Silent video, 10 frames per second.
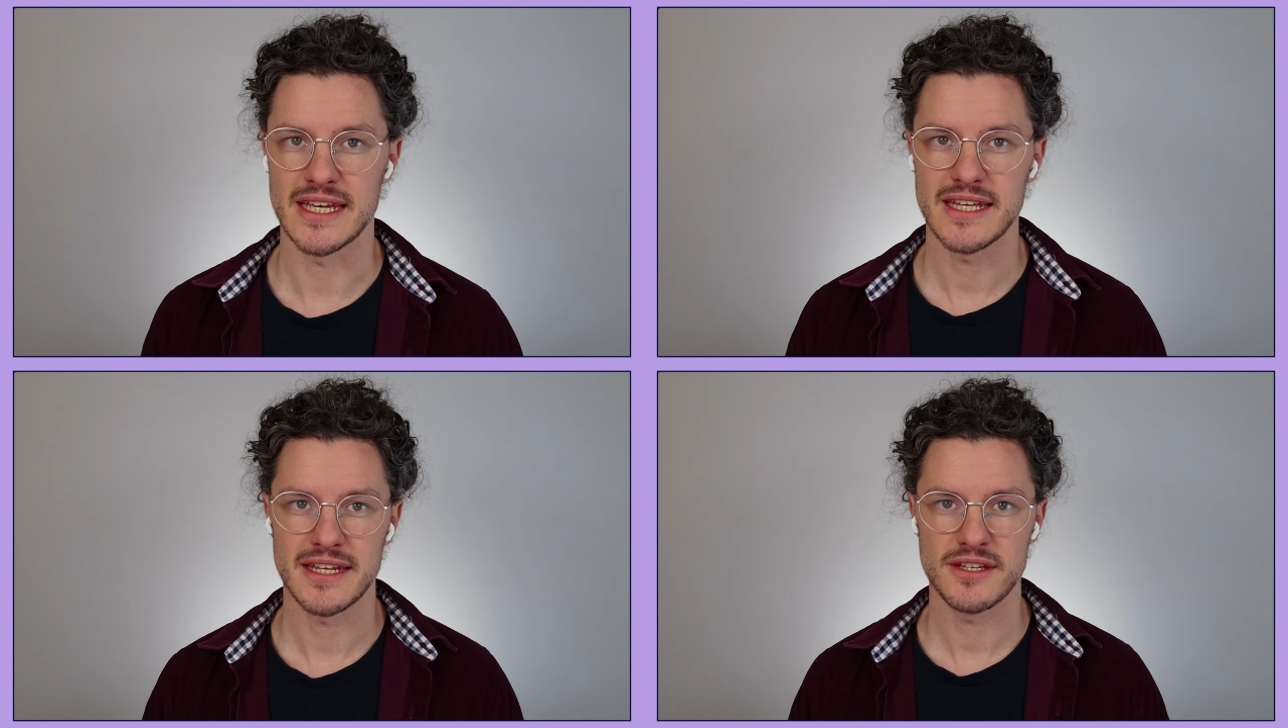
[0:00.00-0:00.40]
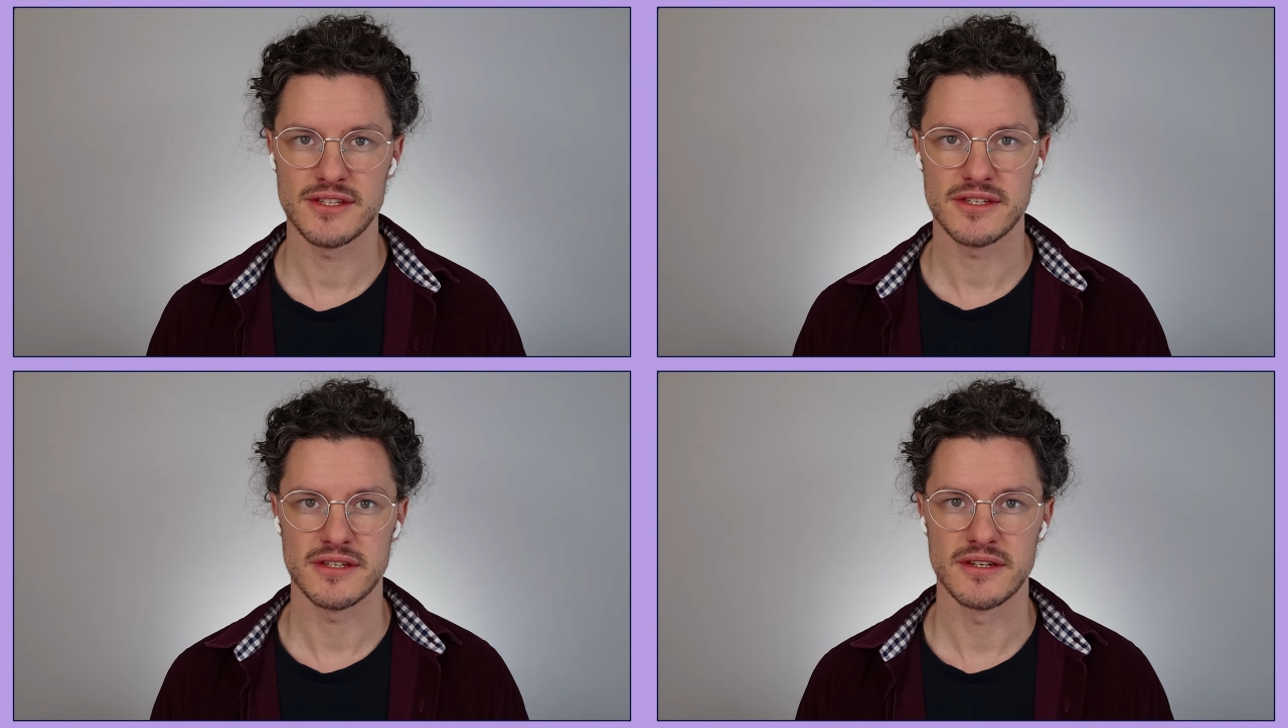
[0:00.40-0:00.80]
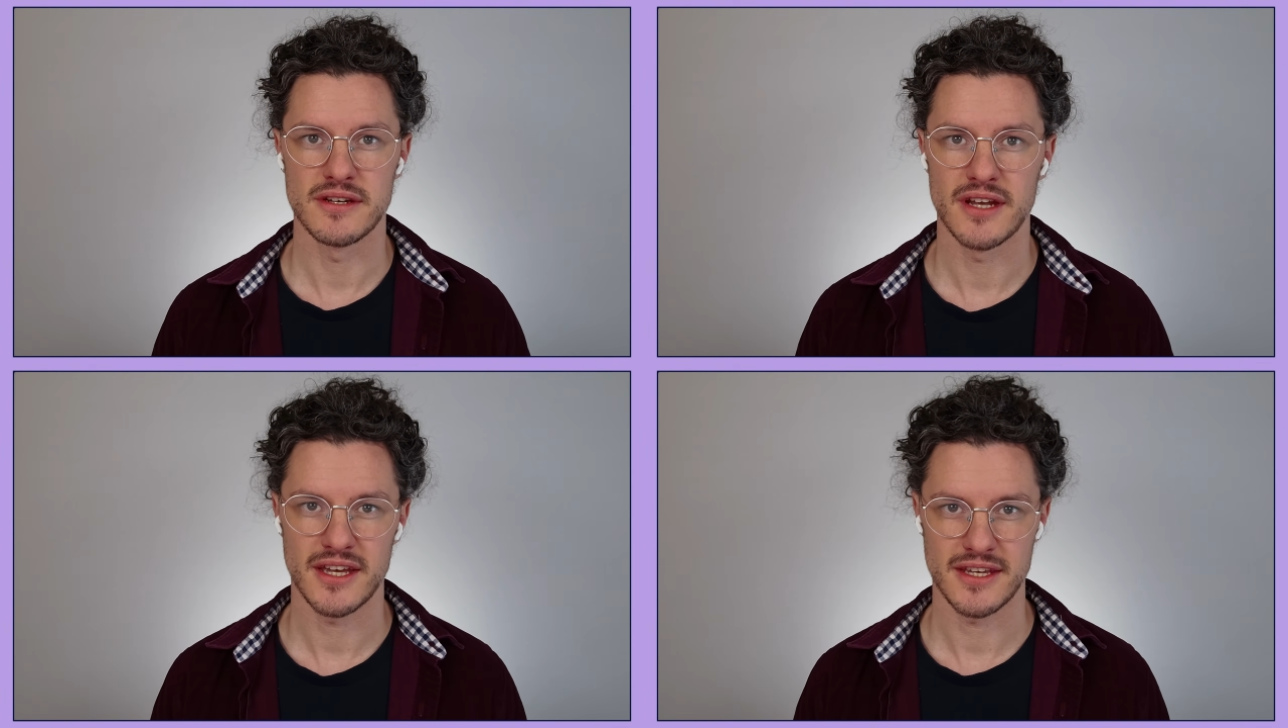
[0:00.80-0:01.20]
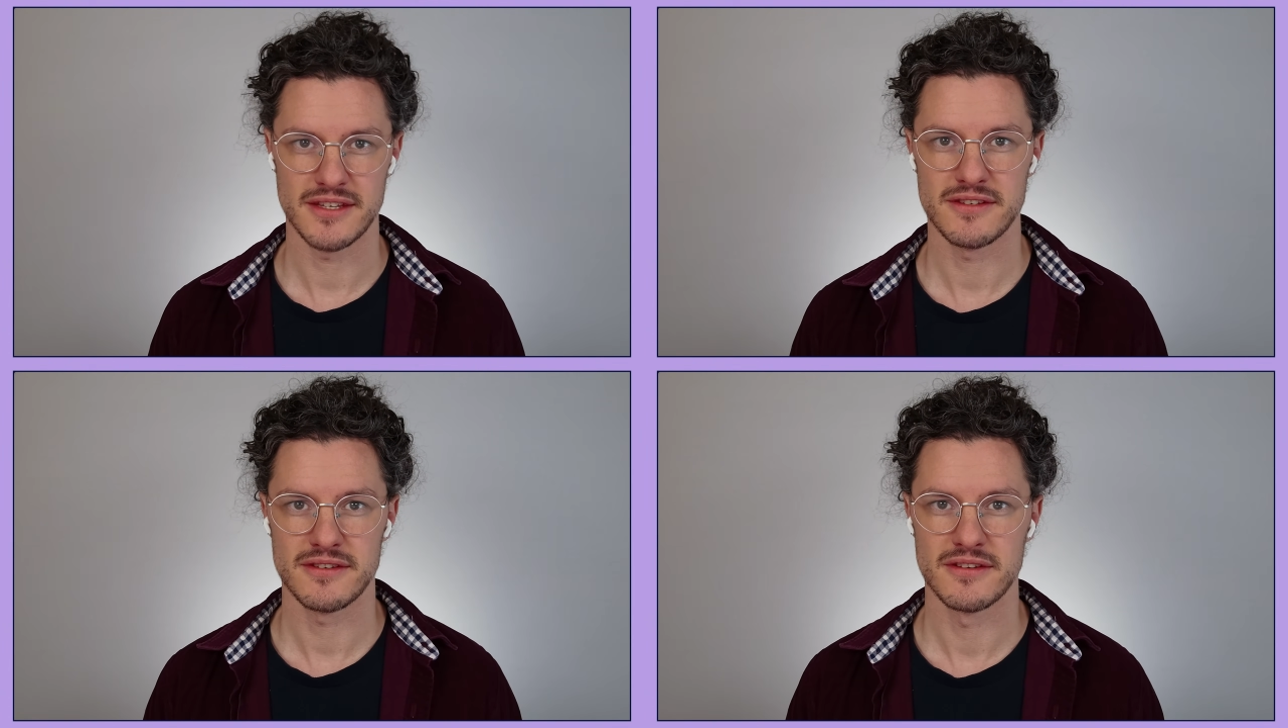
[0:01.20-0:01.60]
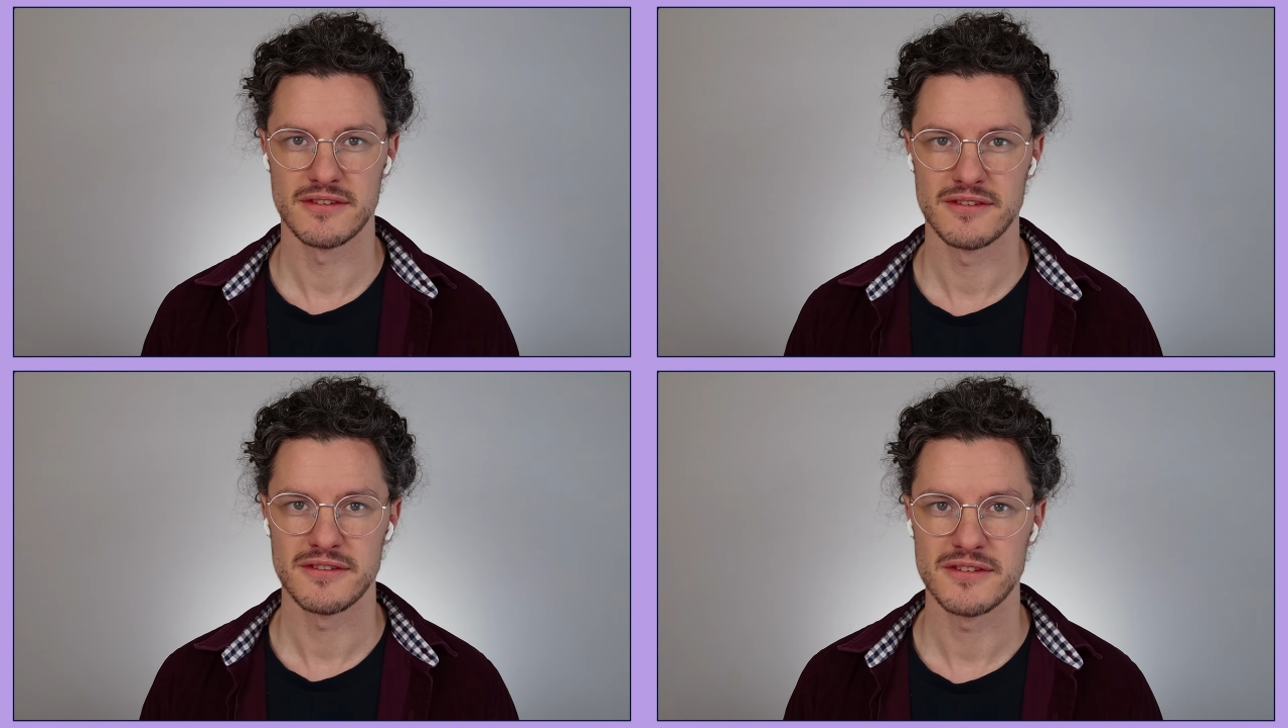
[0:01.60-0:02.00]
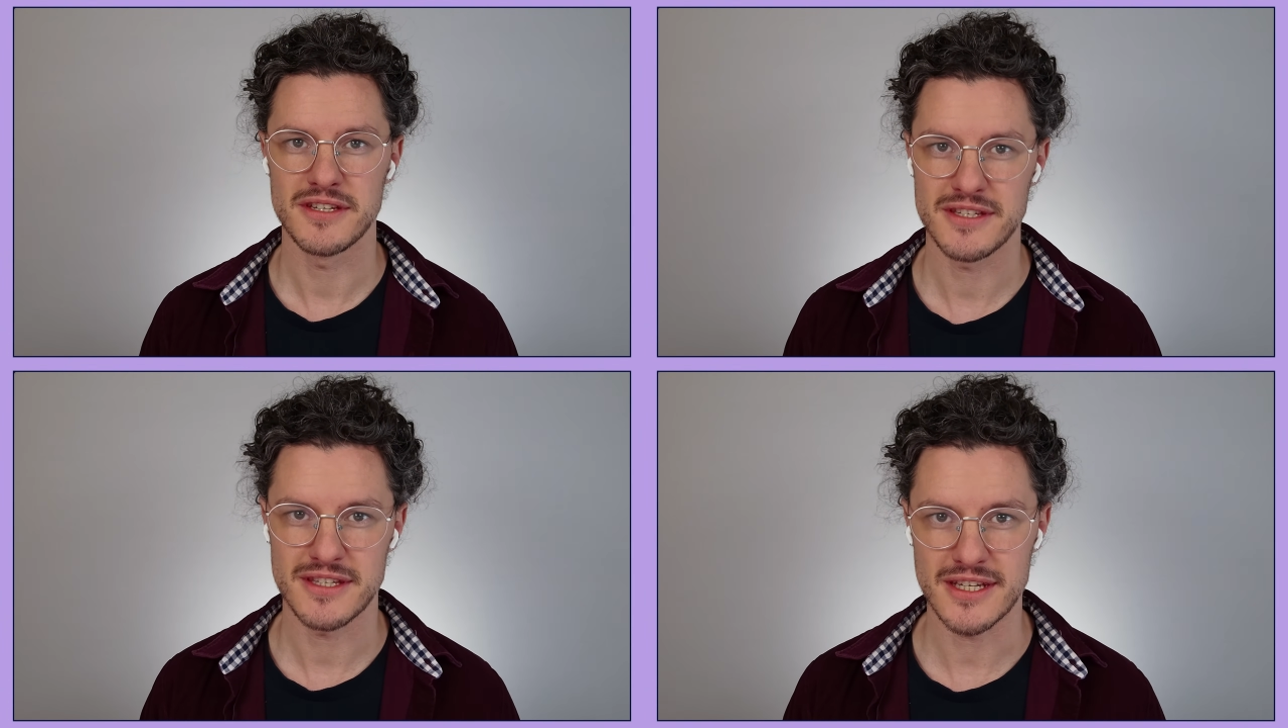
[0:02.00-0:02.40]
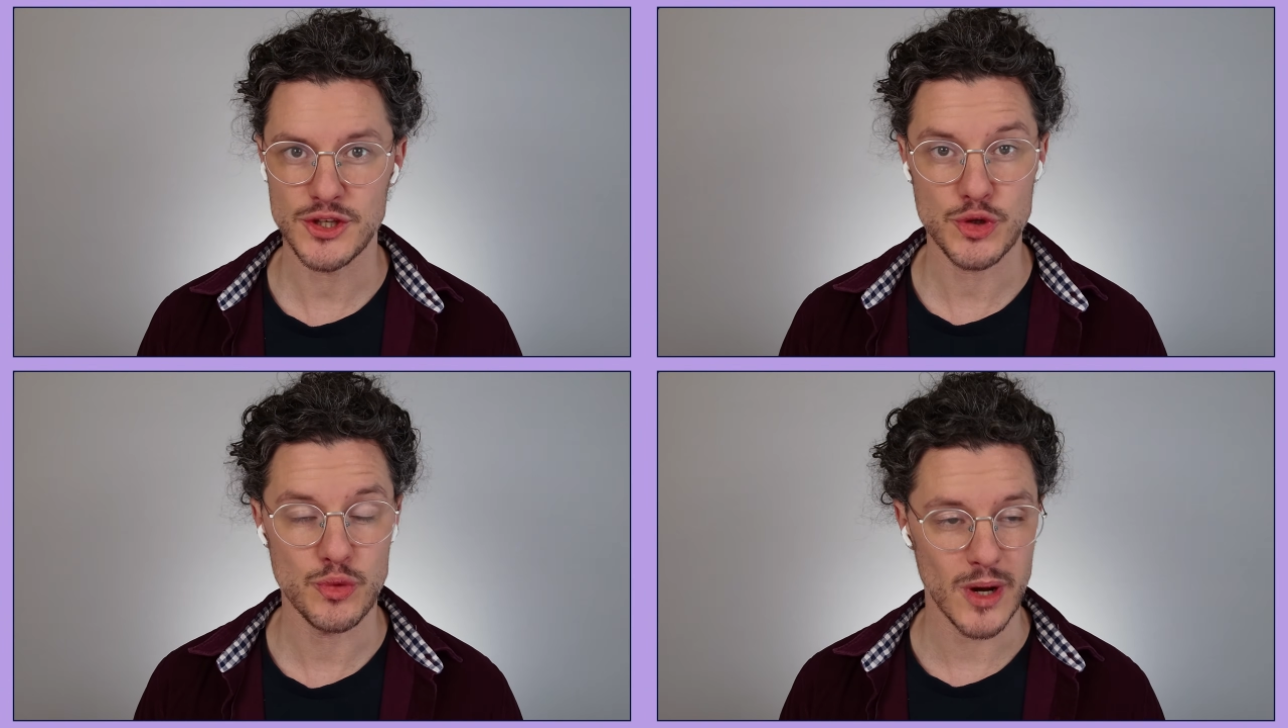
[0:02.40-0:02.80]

It is nice to see you.